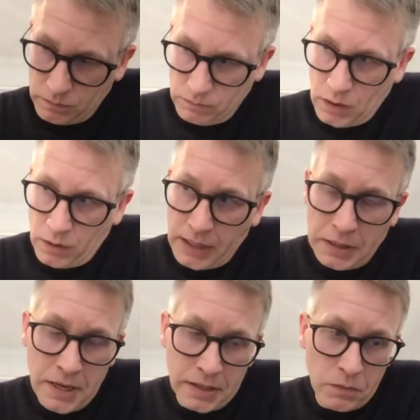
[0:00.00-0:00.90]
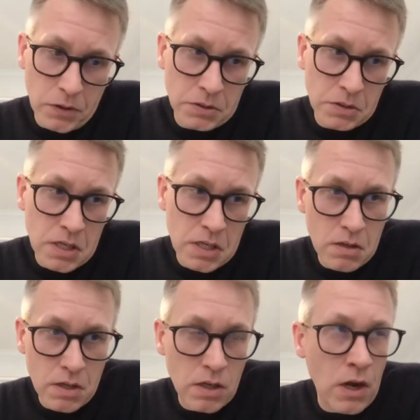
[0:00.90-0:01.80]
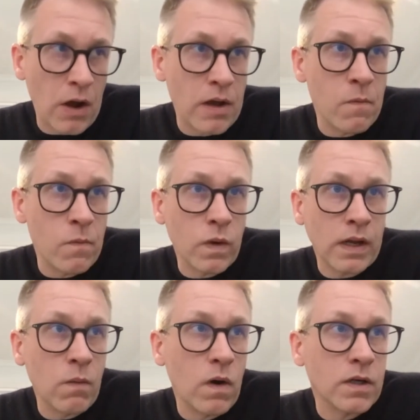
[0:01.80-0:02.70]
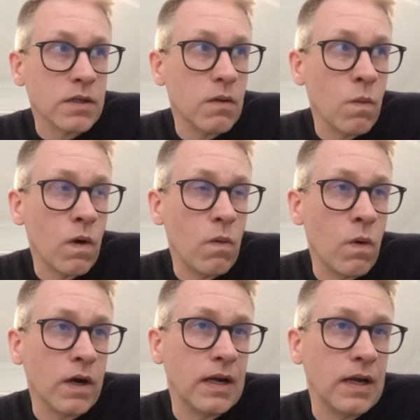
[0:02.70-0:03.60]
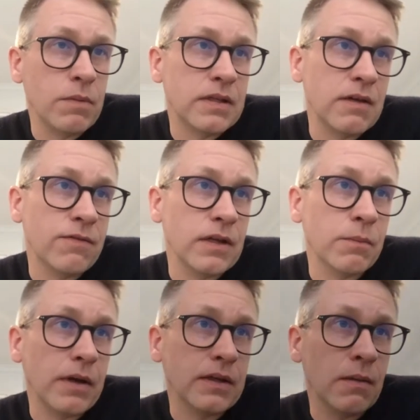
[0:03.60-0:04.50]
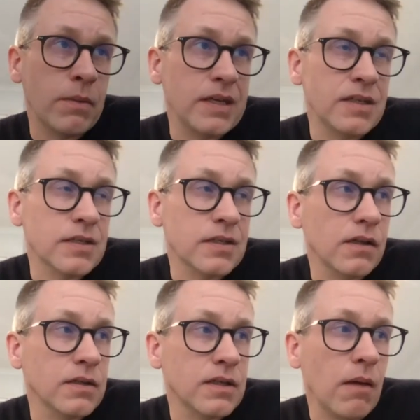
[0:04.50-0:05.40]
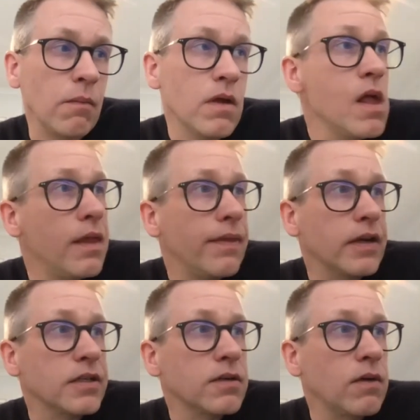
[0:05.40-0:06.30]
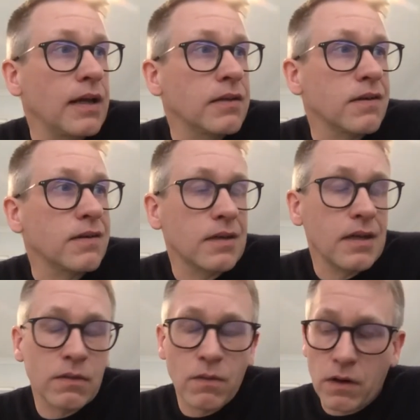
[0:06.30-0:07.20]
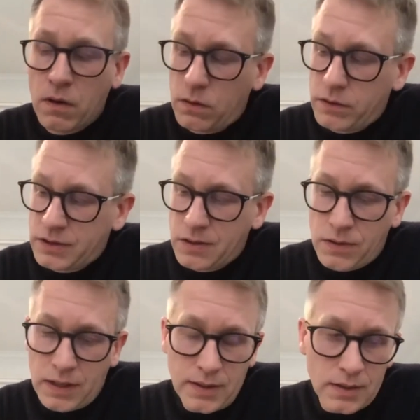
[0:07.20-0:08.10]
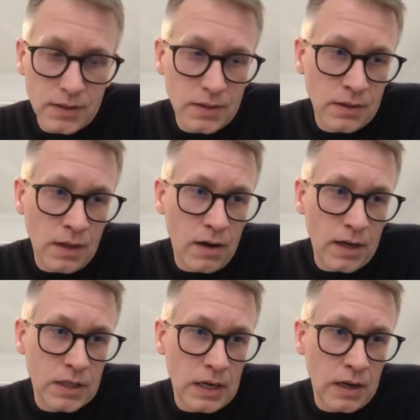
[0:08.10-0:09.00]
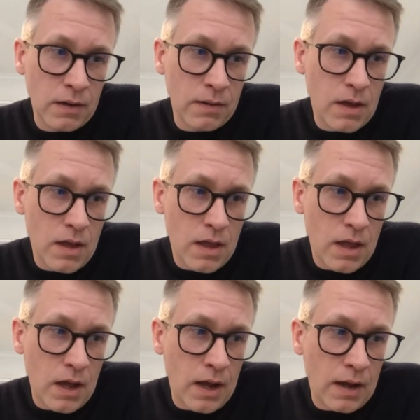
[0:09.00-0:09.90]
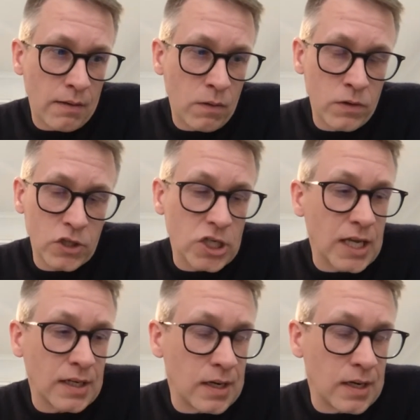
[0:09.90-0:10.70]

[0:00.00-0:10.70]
On other networks, it can work a little bit different, but the basics are the same. There is a really interesting network called Synthetics. They're actually originated